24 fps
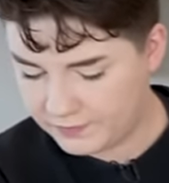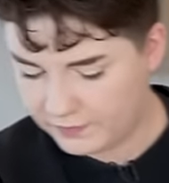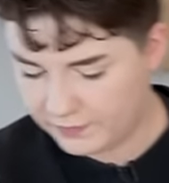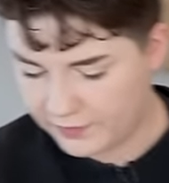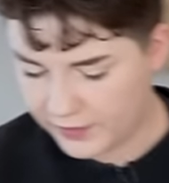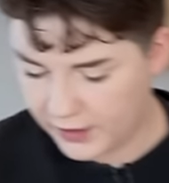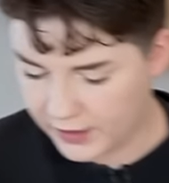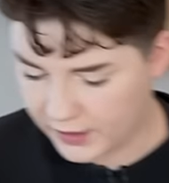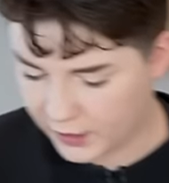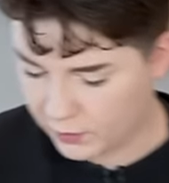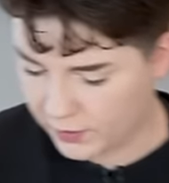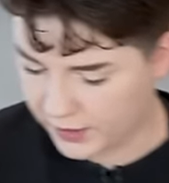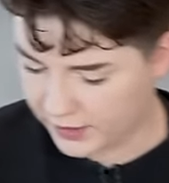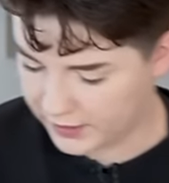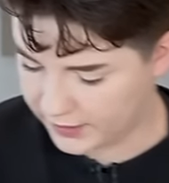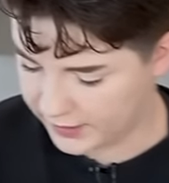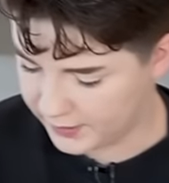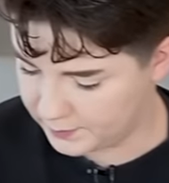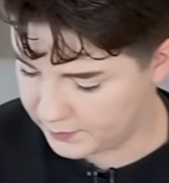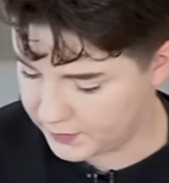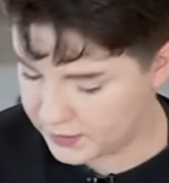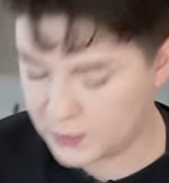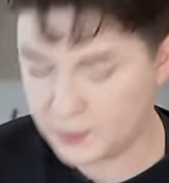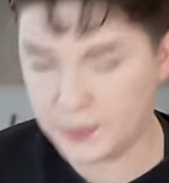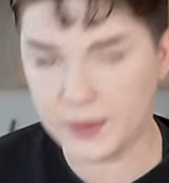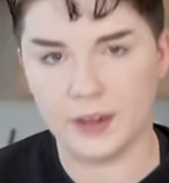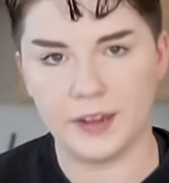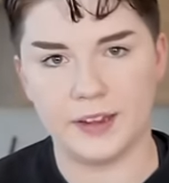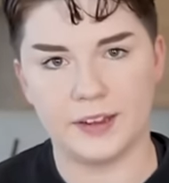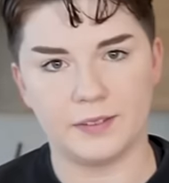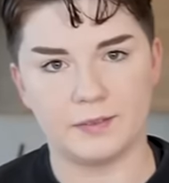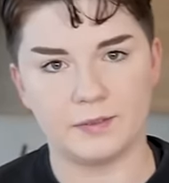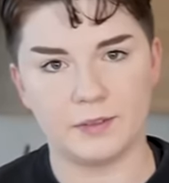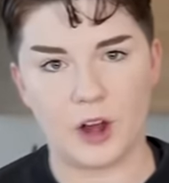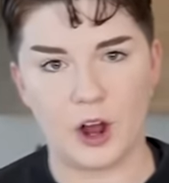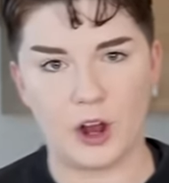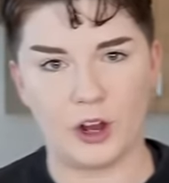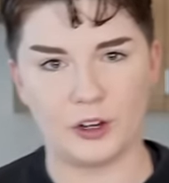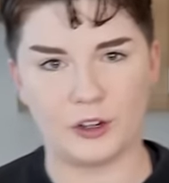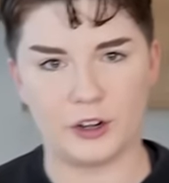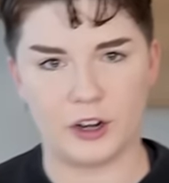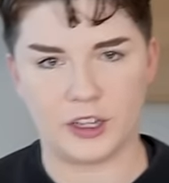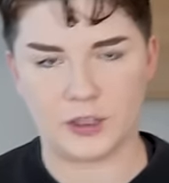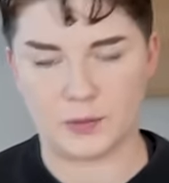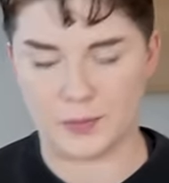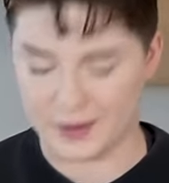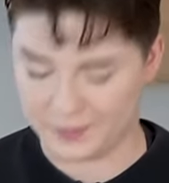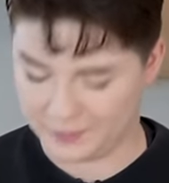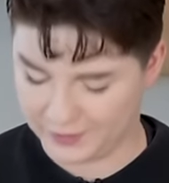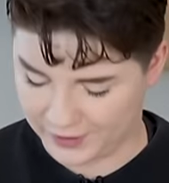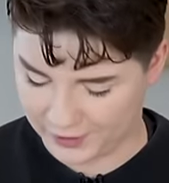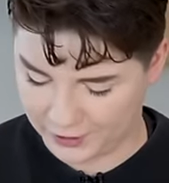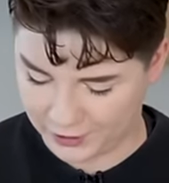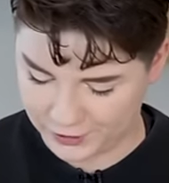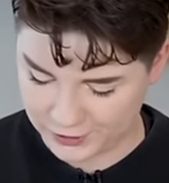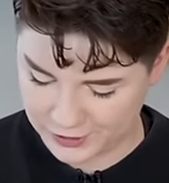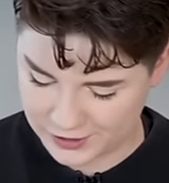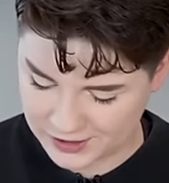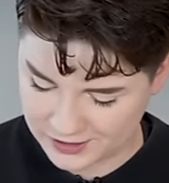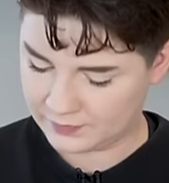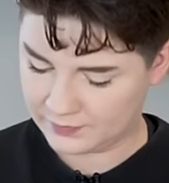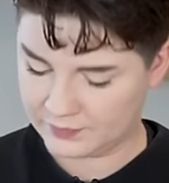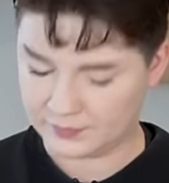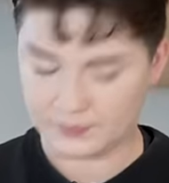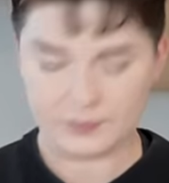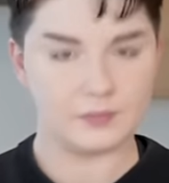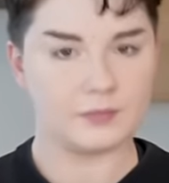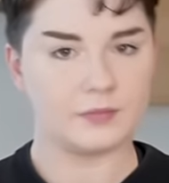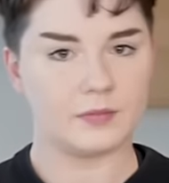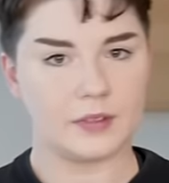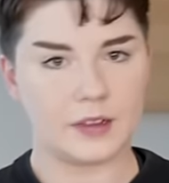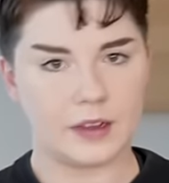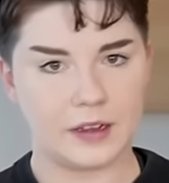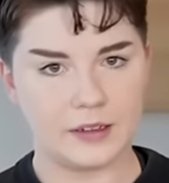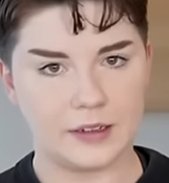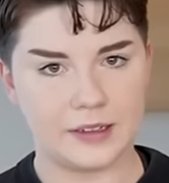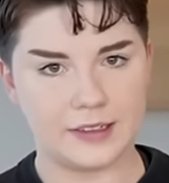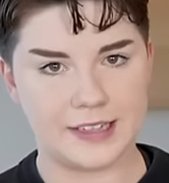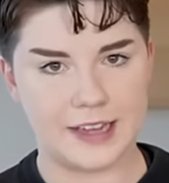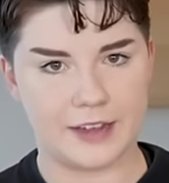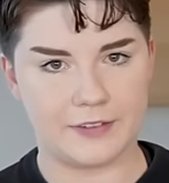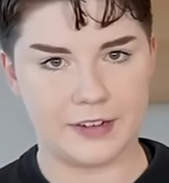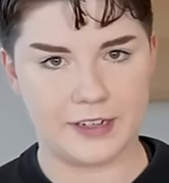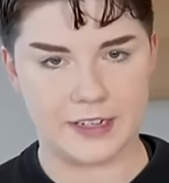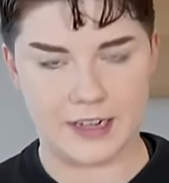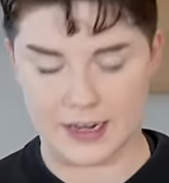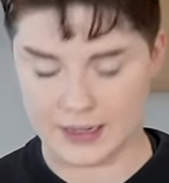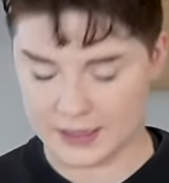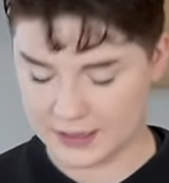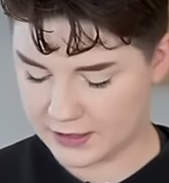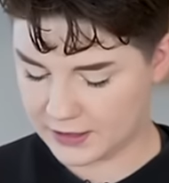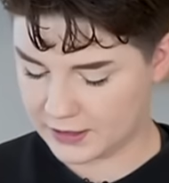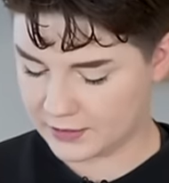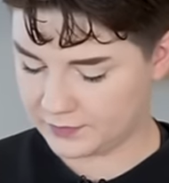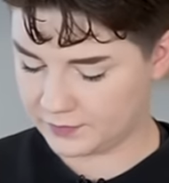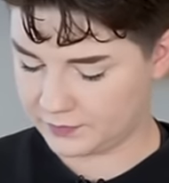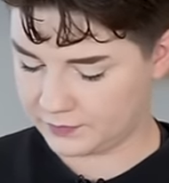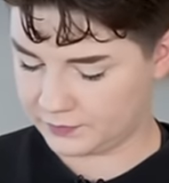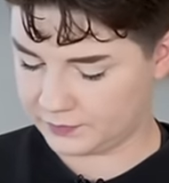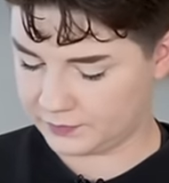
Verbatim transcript: very quickly spilling all across my fingers. Let's have a taste.